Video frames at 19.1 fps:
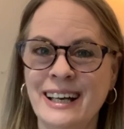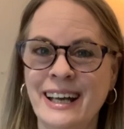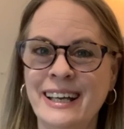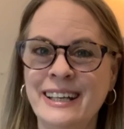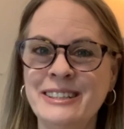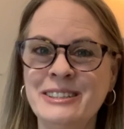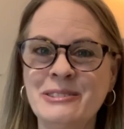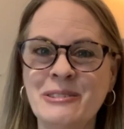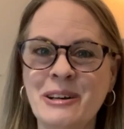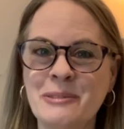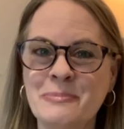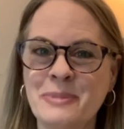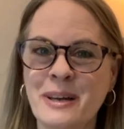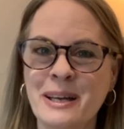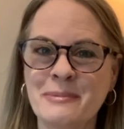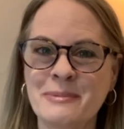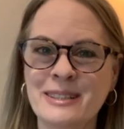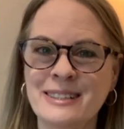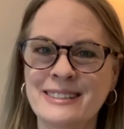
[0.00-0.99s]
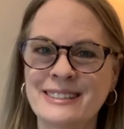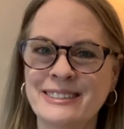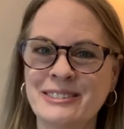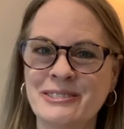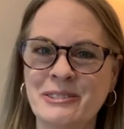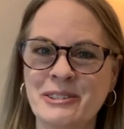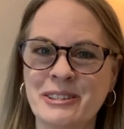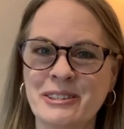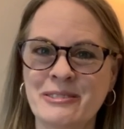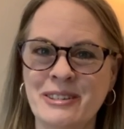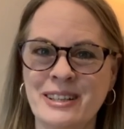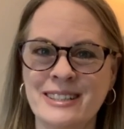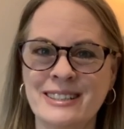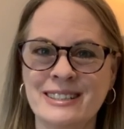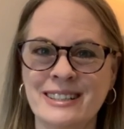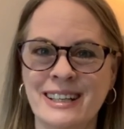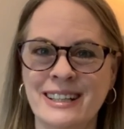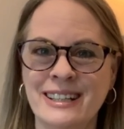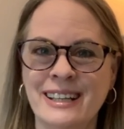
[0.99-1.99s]
and you're on Pamela's Adoring
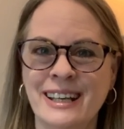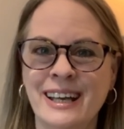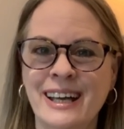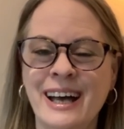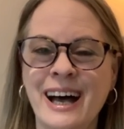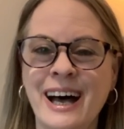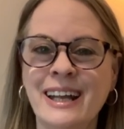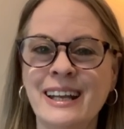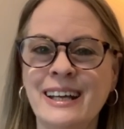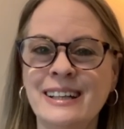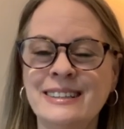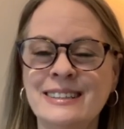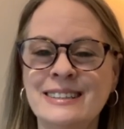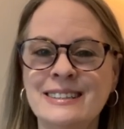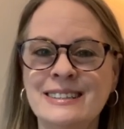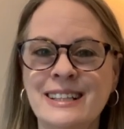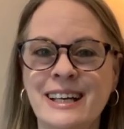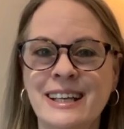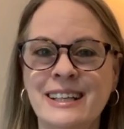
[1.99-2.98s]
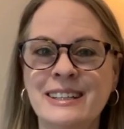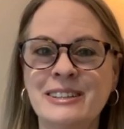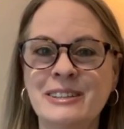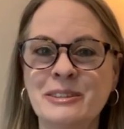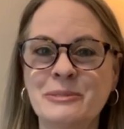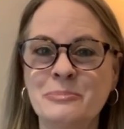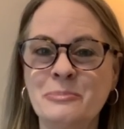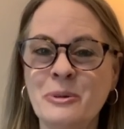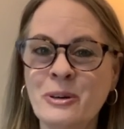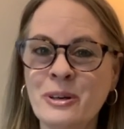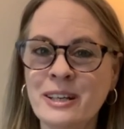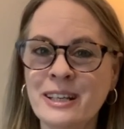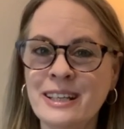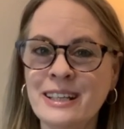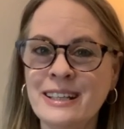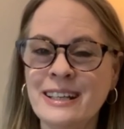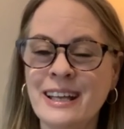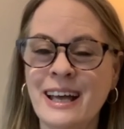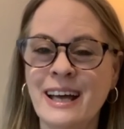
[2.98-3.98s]
Crochet. I'd like to say good
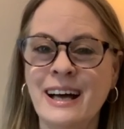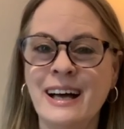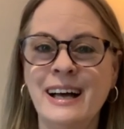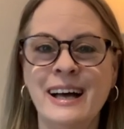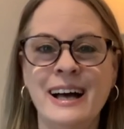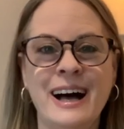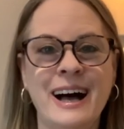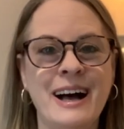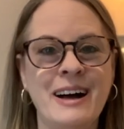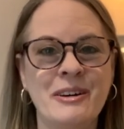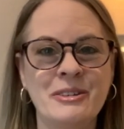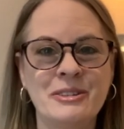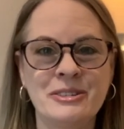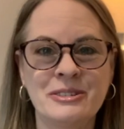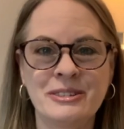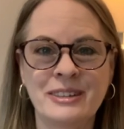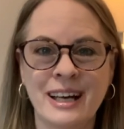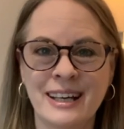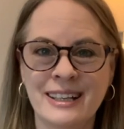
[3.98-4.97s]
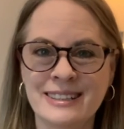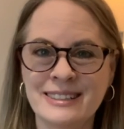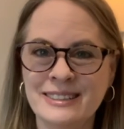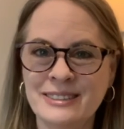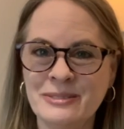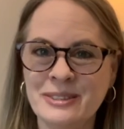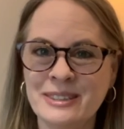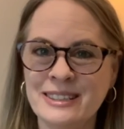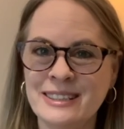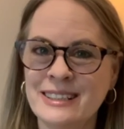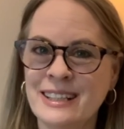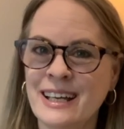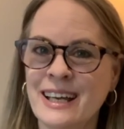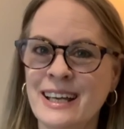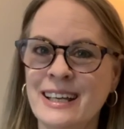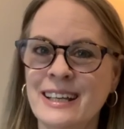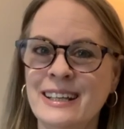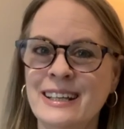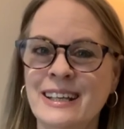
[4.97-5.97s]
morning. How are you guys doing
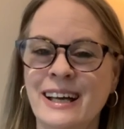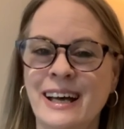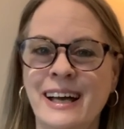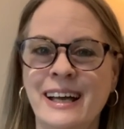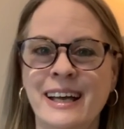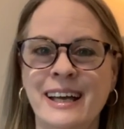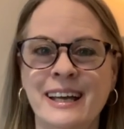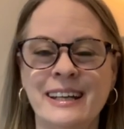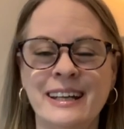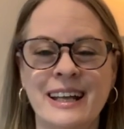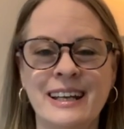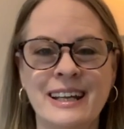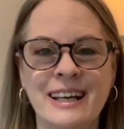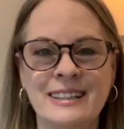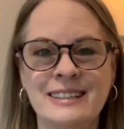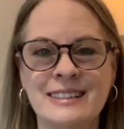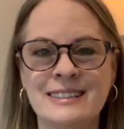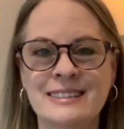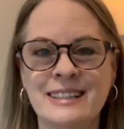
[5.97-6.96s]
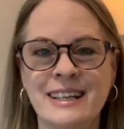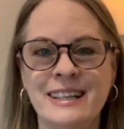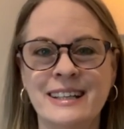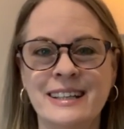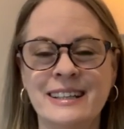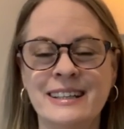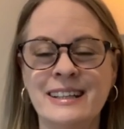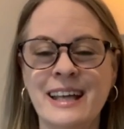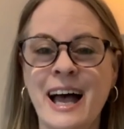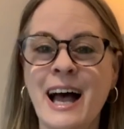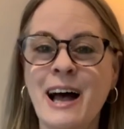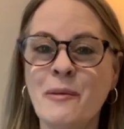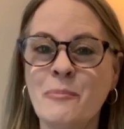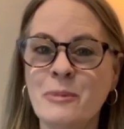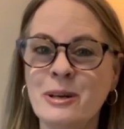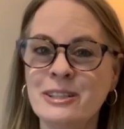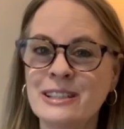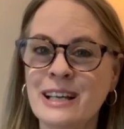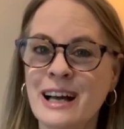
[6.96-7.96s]
today? And I'd like to say how
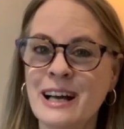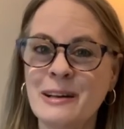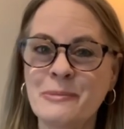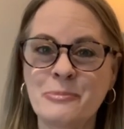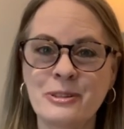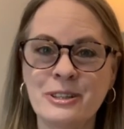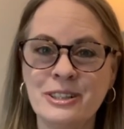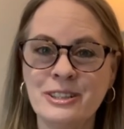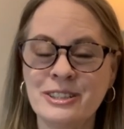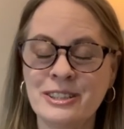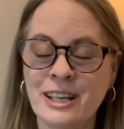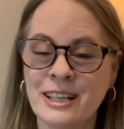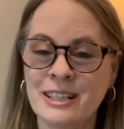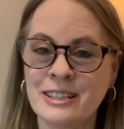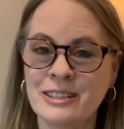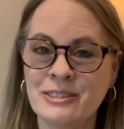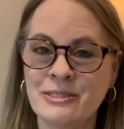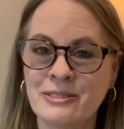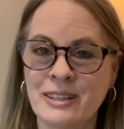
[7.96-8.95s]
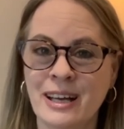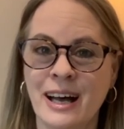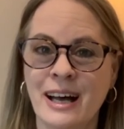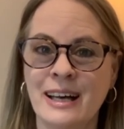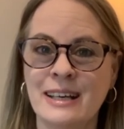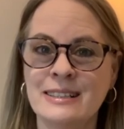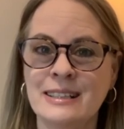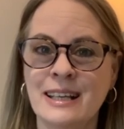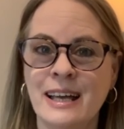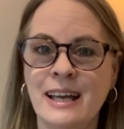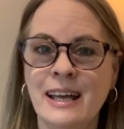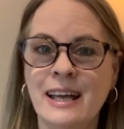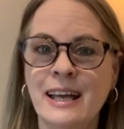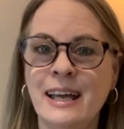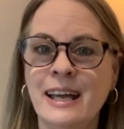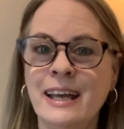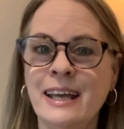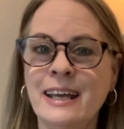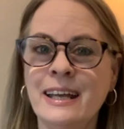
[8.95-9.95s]
much I appreciate you guys,
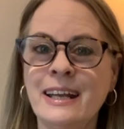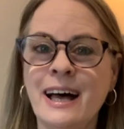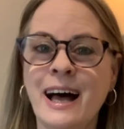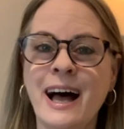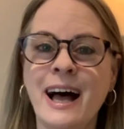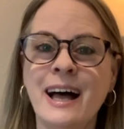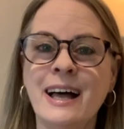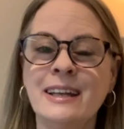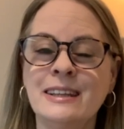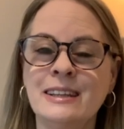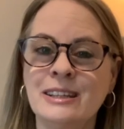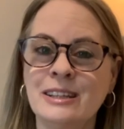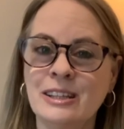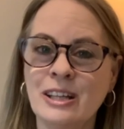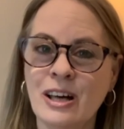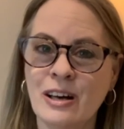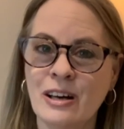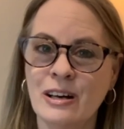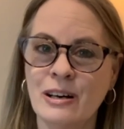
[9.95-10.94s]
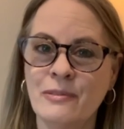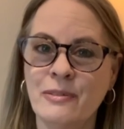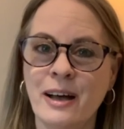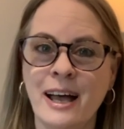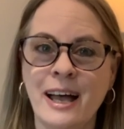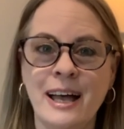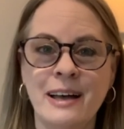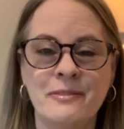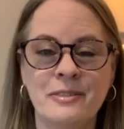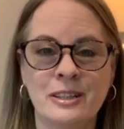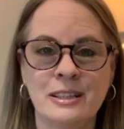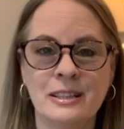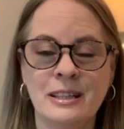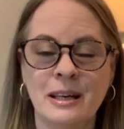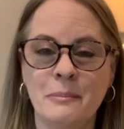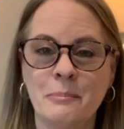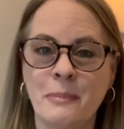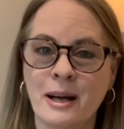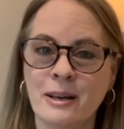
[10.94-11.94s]
and I love
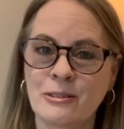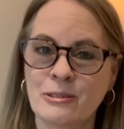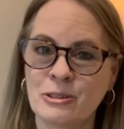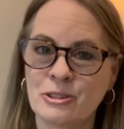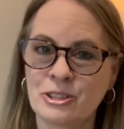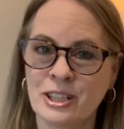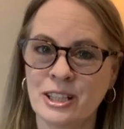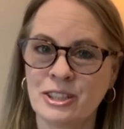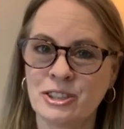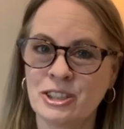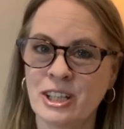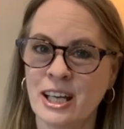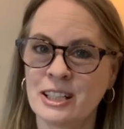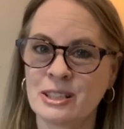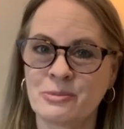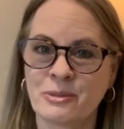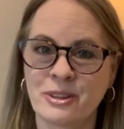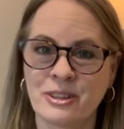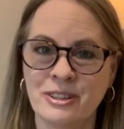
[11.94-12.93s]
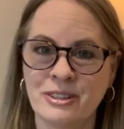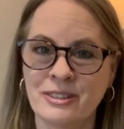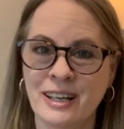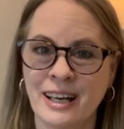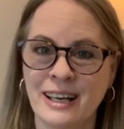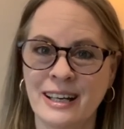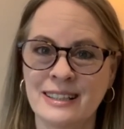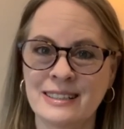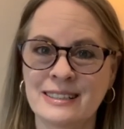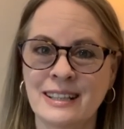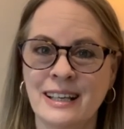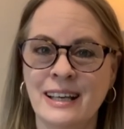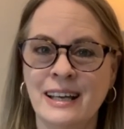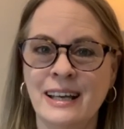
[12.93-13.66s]
having my crochet chats with you guys.